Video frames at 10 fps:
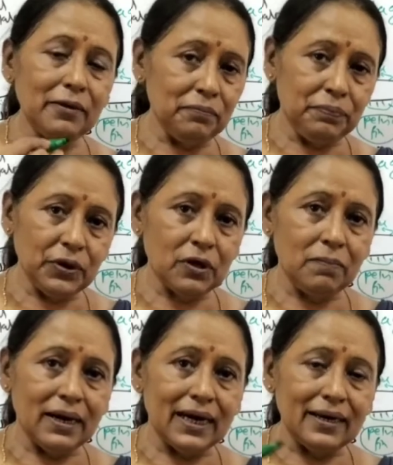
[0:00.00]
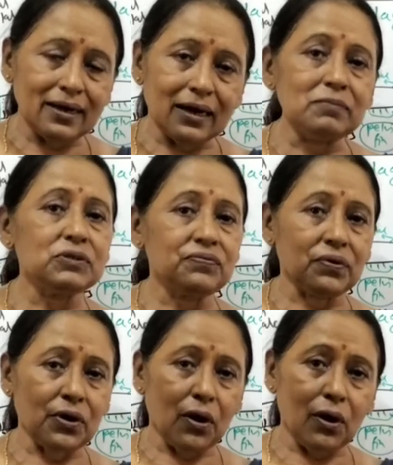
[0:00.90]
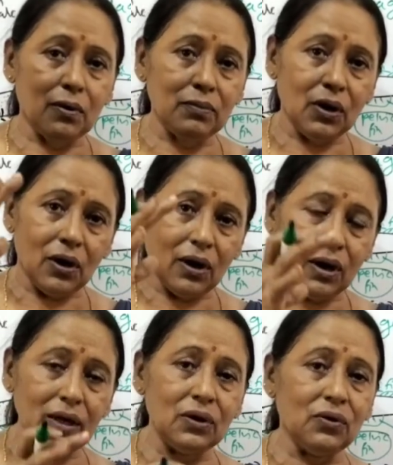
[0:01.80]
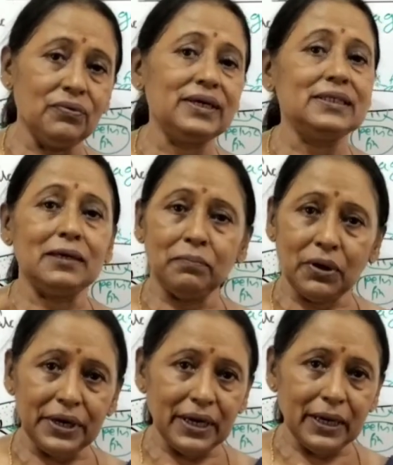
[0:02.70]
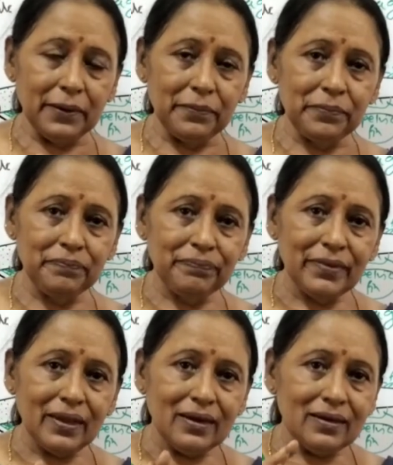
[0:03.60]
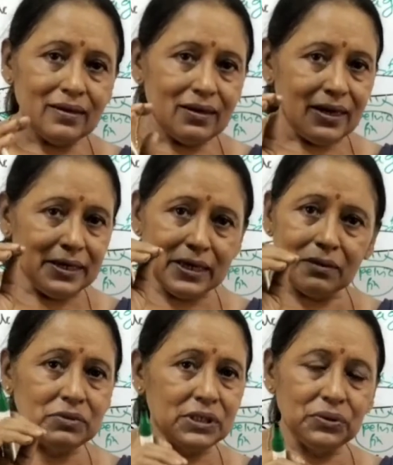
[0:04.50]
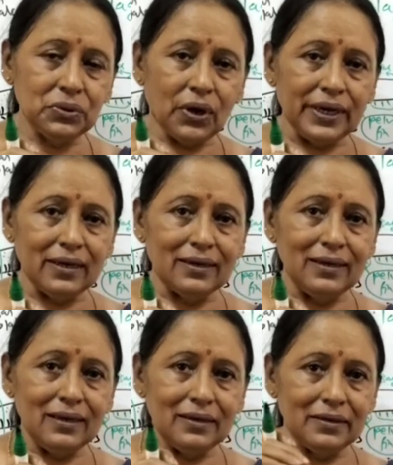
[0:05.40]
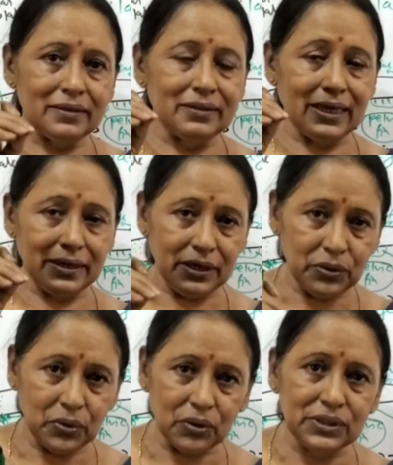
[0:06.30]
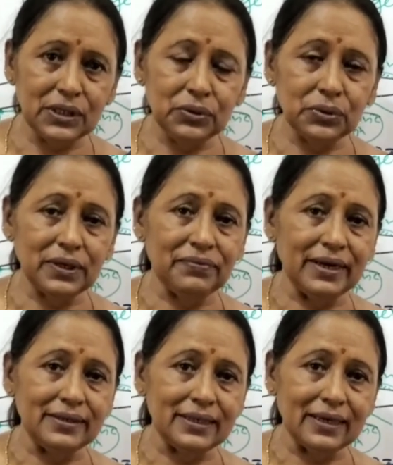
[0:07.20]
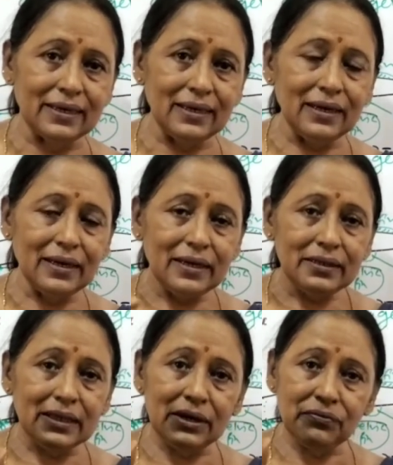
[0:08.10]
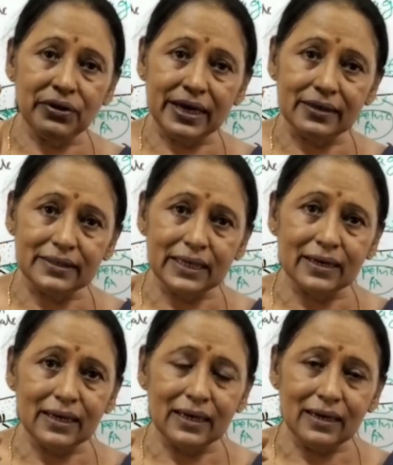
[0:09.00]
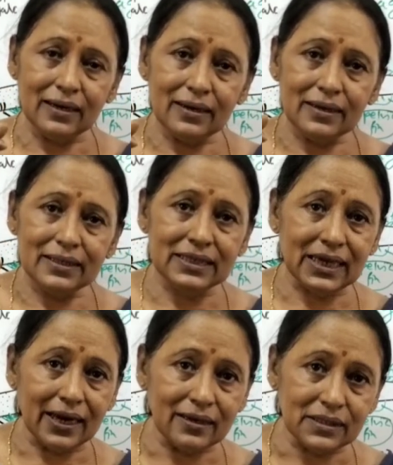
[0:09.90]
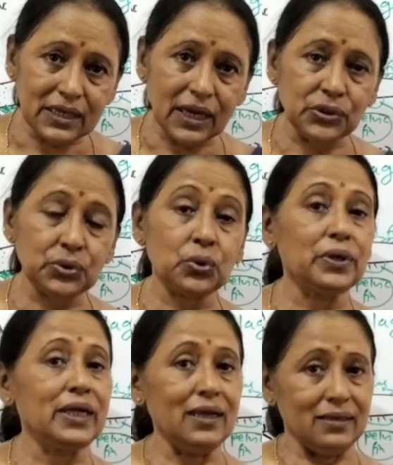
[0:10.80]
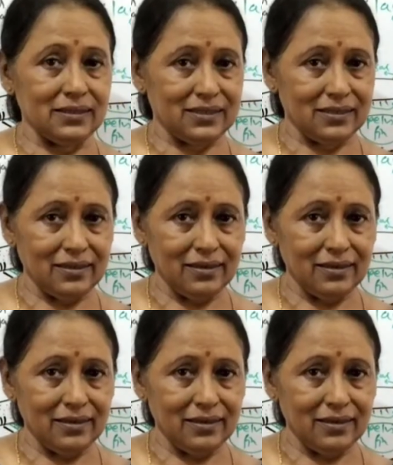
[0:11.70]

impure blood comes from all over the body it comes into auricle then it goes into the ventricle then ventricle sends it to gills